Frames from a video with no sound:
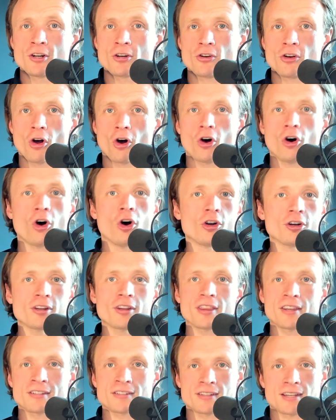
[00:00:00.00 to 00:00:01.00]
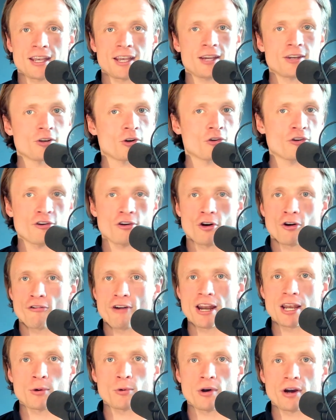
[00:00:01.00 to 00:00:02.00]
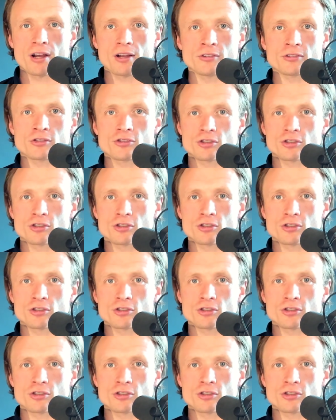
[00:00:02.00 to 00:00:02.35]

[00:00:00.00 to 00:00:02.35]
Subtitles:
not under the skin or anywhere else,